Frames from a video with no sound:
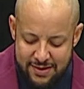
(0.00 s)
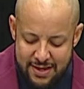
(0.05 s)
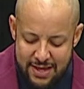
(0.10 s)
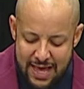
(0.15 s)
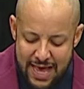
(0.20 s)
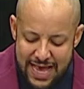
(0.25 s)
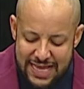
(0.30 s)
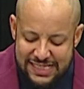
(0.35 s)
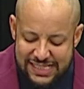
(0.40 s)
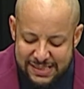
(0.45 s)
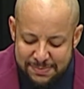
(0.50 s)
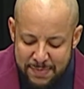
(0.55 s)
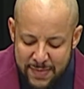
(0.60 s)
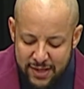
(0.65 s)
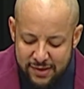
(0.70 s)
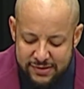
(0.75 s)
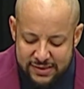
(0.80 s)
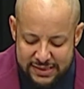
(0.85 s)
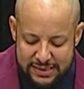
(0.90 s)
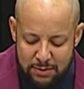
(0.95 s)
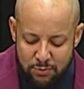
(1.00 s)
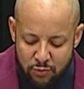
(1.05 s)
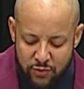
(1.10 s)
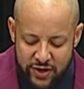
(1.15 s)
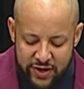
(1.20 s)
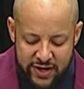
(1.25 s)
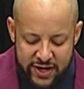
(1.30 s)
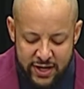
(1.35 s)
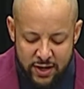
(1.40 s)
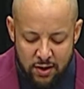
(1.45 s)
I smell
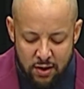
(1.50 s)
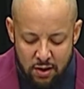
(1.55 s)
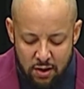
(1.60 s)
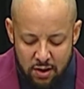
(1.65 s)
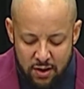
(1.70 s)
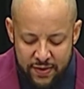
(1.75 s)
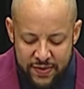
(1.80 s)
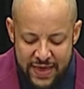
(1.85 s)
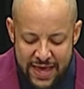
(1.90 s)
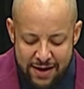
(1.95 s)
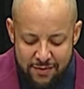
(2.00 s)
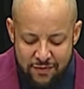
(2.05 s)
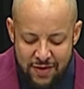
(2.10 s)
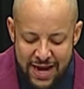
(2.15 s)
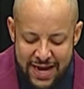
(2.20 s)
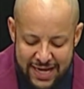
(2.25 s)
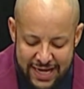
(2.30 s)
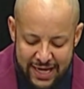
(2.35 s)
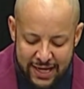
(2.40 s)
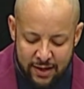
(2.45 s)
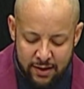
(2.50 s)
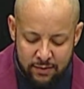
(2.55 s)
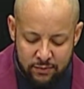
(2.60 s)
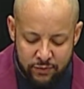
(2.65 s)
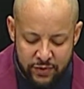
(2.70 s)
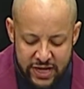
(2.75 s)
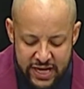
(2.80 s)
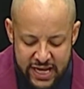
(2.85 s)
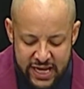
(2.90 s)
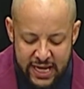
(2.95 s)
somewhere in all that writing,
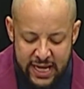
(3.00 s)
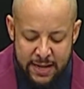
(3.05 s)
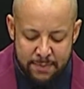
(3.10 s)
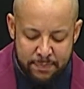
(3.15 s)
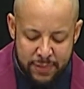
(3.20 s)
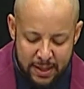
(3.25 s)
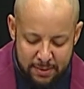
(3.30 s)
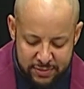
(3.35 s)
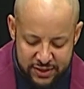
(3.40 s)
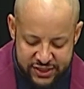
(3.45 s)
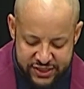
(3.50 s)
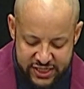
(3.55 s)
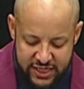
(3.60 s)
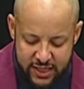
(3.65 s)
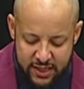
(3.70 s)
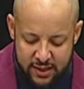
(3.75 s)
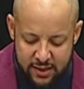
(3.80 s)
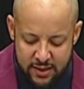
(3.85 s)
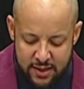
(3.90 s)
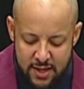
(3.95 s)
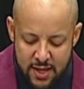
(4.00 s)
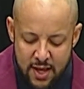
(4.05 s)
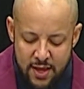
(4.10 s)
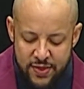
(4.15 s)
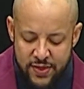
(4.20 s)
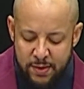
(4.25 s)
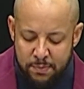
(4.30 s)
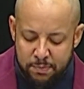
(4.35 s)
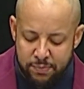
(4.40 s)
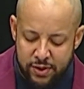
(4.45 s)
reading, and publishing
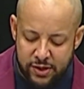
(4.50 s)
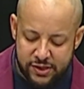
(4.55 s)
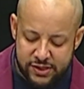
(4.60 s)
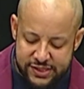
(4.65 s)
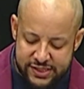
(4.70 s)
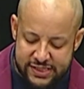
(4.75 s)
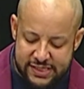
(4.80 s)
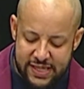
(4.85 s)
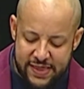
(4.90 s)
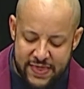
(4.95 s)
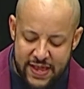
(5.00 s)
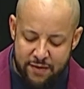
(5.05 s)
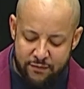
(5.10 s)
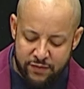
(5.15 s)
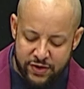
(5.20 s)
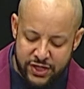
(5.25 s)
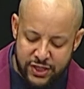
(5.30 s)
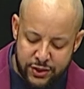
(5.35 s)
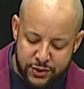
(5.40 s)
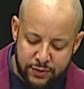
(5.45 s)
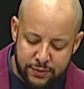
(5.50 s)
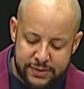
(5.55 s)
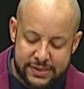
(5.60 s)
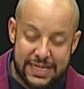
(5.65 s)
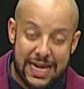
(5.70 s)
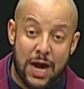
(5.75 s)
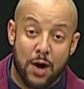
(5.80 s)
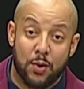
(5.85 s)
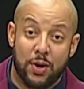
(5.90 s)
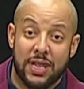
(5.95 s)
the books that reduce
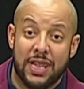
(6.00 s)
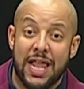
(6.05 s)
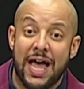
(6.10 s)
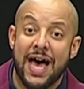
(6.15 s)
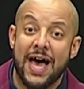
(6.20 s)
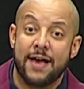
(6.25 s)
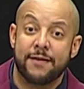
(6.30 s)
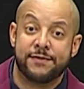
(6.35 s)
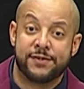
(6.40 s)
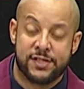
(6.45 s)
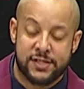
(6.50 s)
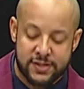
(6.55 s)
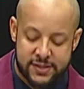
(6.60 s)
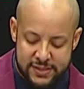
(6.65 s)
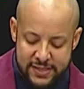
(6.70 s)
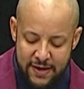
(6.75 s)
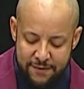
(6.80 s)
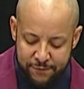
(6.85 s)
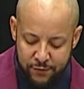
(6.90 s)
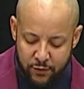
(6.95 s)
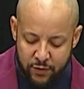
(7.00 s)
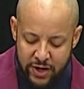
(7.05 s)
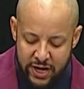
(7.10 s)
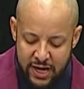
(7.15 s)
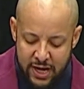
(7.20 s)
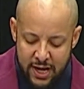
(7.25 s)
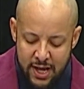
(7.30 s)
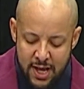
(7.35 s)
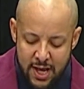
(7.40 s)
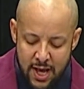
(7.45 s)
our lives to
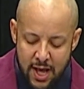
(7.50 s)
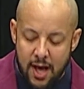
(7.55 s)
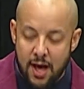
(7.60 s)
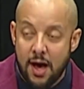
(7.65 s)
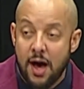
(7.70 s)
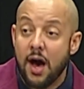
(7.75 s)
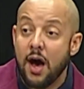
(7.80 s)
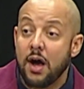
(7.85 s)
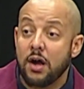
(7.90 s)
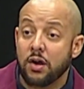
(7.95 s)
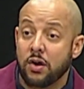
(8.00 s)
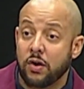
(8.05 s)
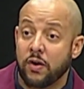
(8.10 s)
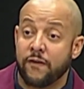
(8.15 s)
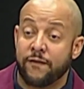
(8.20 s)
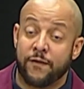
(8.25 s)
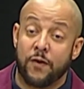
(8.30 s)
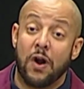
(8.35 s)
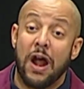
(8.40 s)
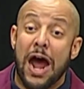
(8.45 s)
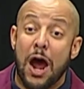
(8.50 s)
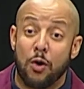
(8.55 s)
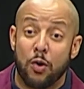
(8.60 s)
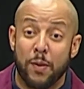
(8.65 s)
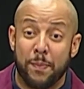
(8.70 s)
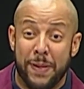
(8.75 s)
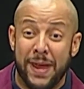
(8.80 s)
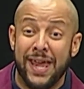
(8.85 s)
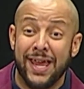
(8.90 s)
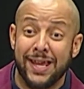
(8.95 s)
suffering, a hunger for our
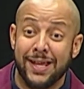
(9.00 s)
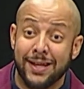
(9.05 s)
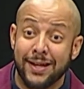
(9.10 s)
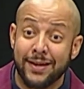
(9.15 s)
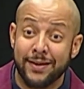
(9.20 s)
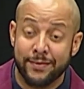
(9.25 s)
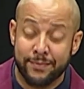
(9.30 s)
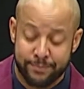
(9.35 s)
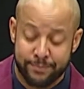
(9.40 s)
pain.